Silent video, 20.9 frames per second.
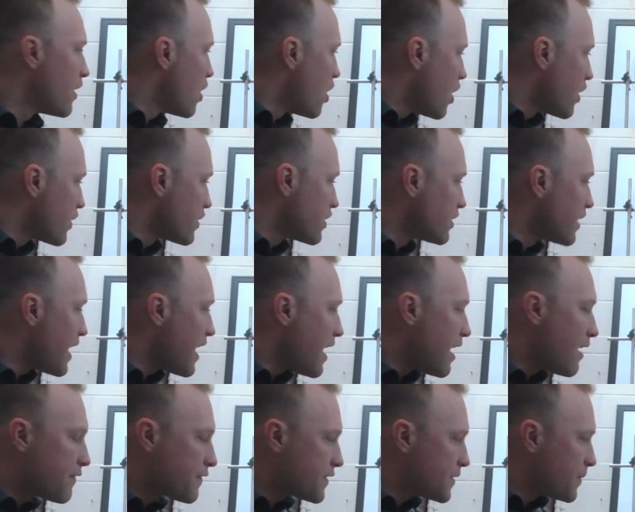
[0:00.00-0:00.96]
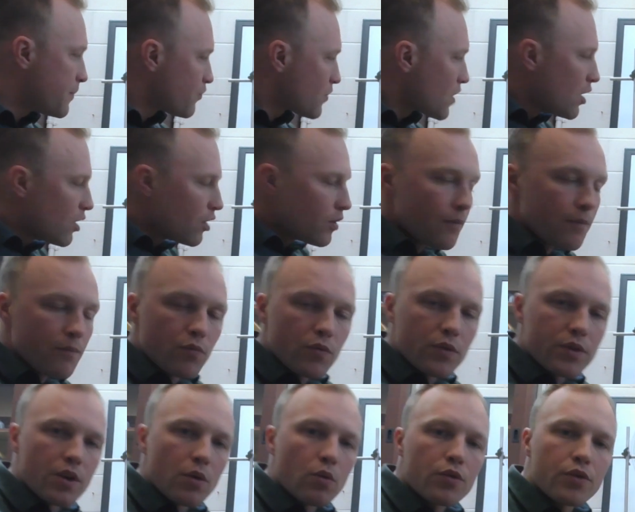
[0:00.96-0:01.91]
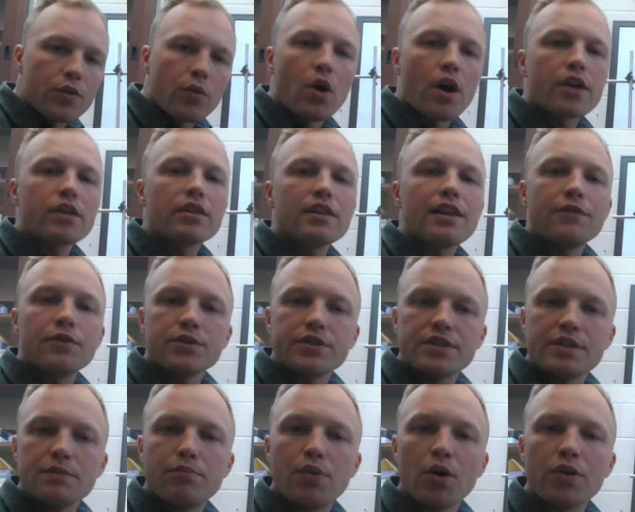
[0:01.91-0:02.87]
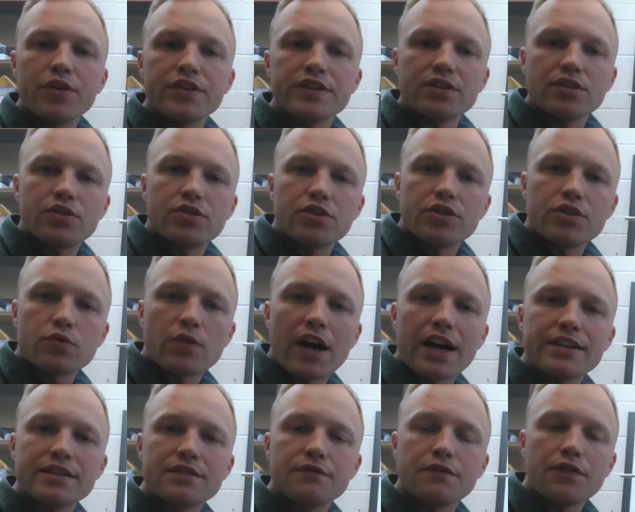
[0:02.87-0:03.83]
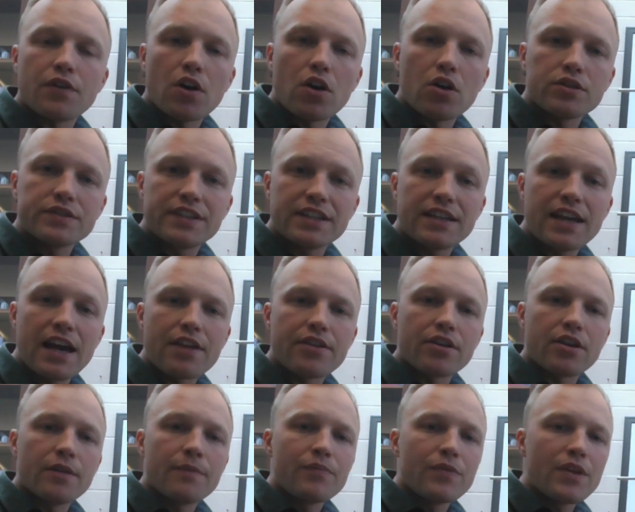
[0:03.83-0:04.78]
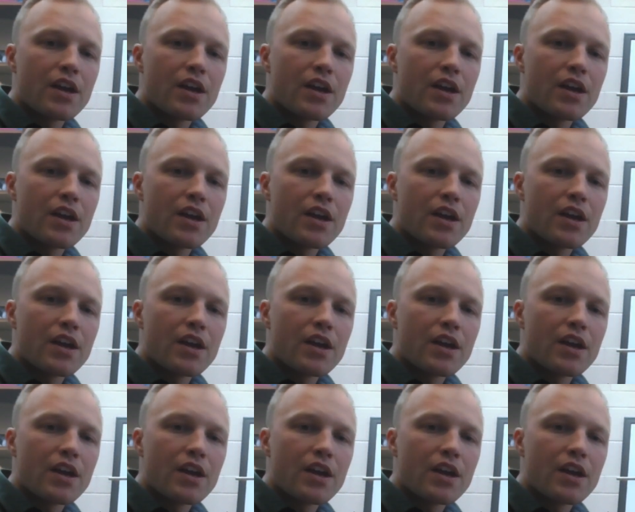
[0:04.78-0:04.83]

On the left, the water levels in both cylinders rise and fall together.